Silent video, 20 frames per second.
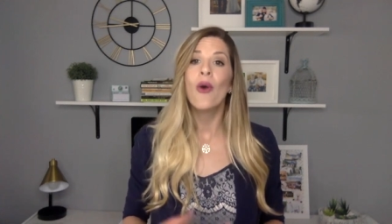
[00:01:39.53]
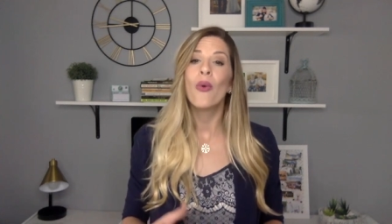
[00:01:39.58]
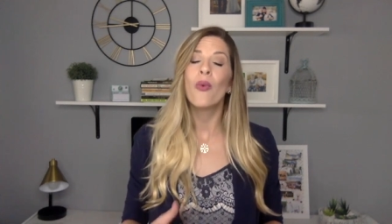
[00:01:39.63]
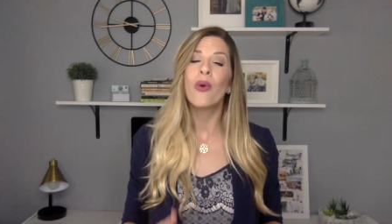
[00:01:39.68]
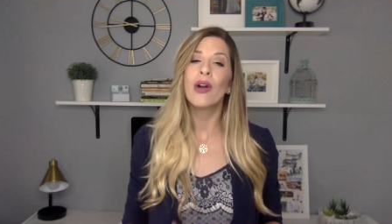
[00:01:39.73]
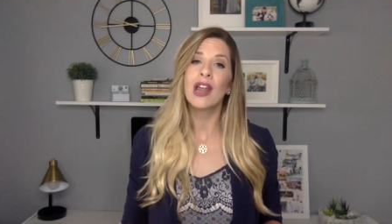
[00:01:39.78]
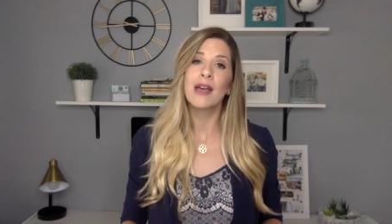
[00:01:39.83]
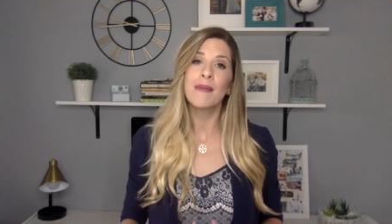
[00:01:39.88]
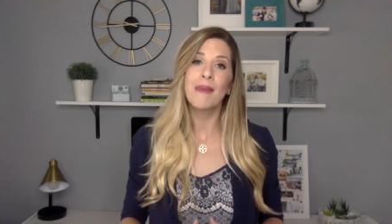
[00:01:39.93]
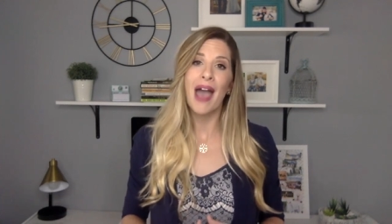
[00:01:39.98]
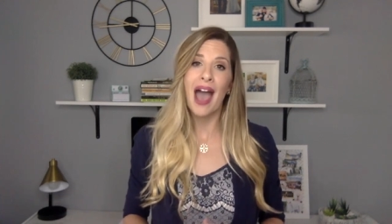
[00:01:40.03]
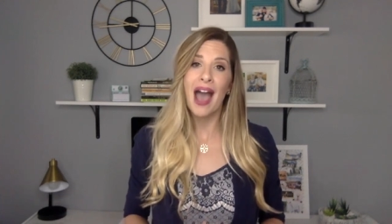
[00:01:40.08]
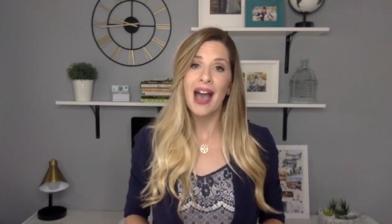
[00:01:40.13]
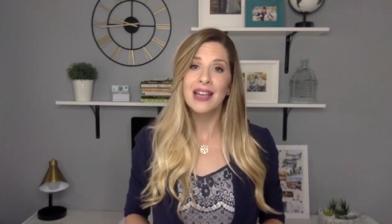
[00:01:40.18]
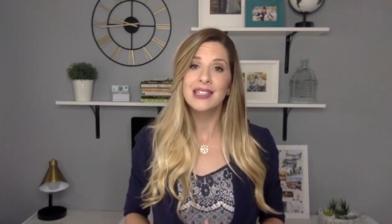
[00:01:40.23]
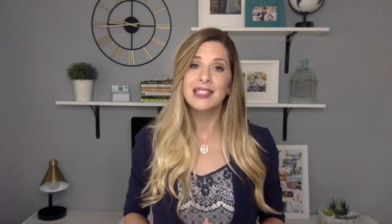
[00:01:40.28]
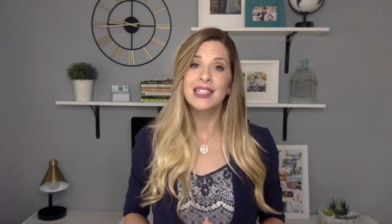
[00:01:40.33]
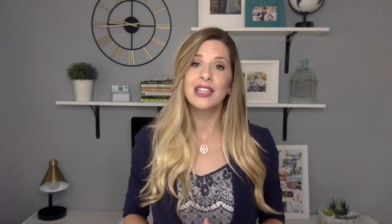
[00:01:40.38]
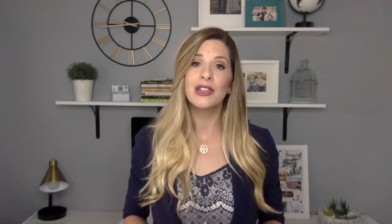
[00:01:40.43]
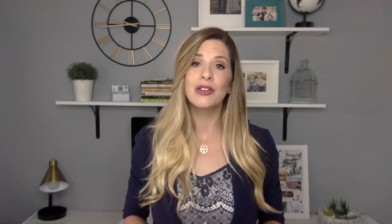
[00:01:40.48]
What I'm
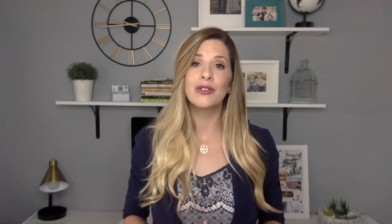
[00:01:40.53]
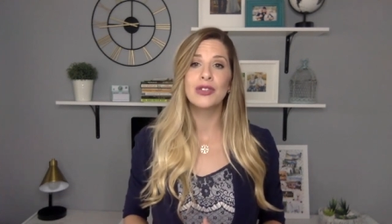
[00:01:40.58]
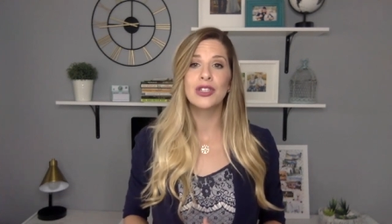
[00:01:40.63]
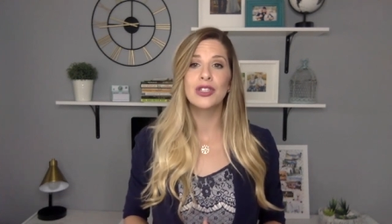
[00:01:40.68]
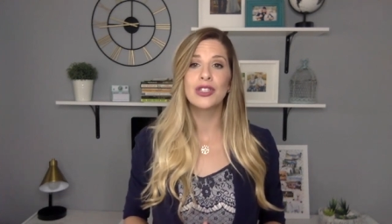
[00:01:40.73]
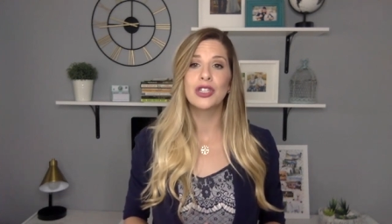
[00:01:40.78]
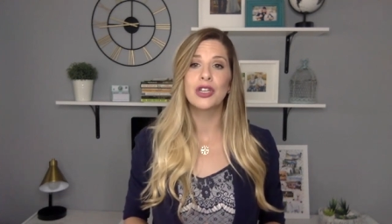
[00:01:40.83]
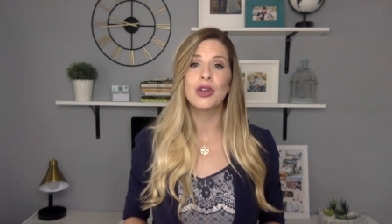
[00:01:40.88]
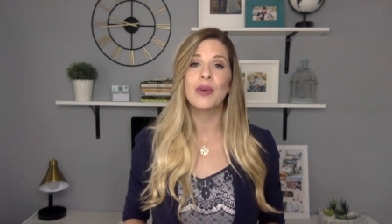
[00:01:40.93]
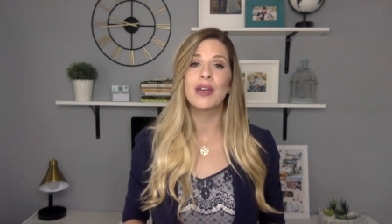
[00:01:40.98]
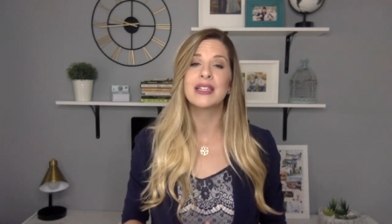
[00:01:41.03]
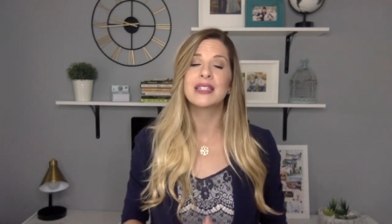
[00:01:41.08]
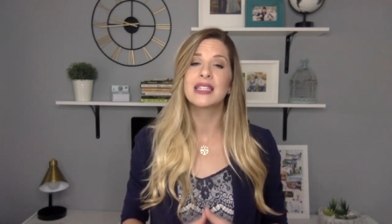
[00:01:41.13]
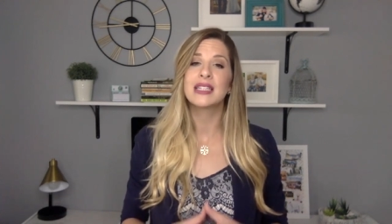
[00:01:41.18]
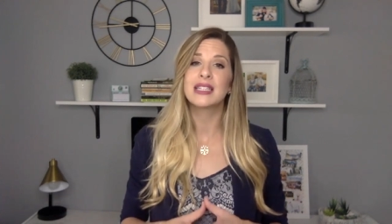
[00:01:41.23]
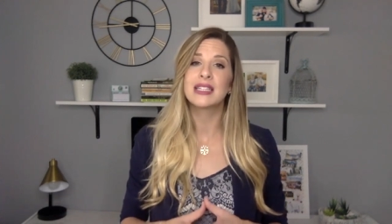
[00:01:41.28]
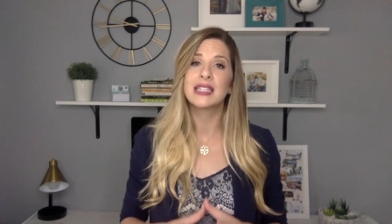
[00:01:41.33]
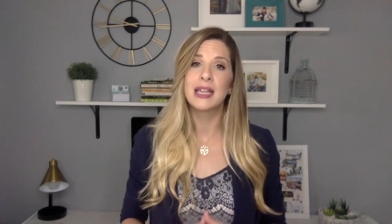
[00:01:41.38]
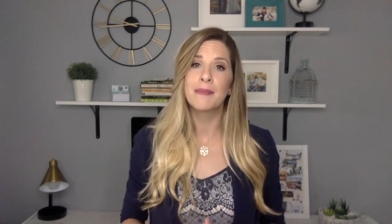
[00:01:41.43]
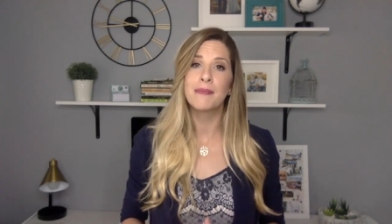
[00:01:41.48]
asking you to do is
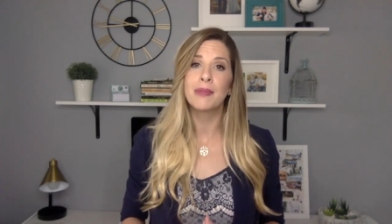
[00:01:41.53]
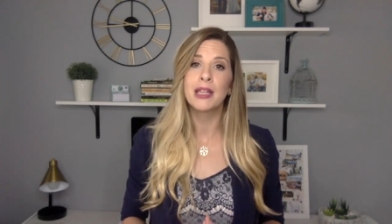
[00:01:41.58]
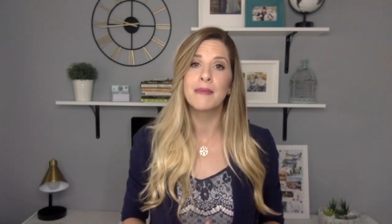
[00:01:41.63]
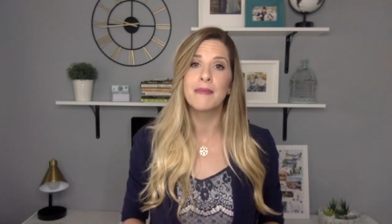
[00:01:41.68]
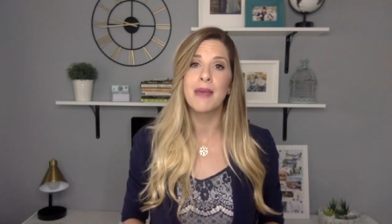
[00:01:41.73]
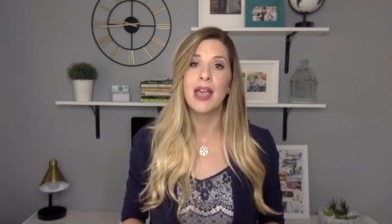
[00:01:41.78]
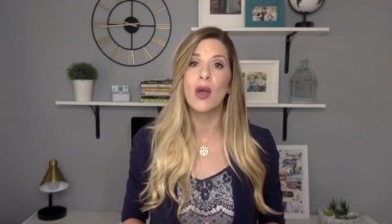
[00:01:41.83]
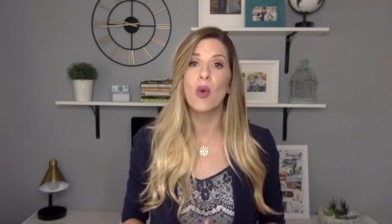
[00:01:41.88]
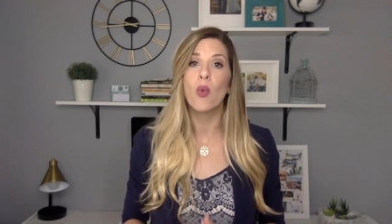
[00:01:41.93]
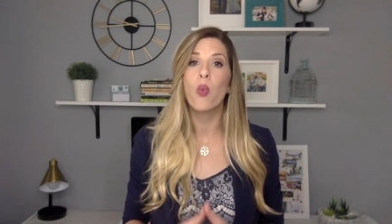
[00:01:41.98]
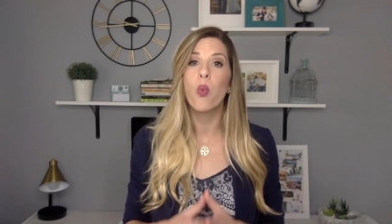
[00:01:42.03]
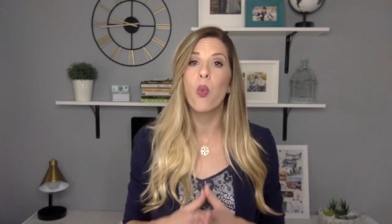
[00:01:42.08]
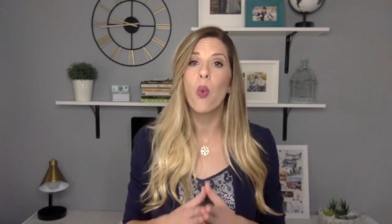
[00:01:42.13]
to simply make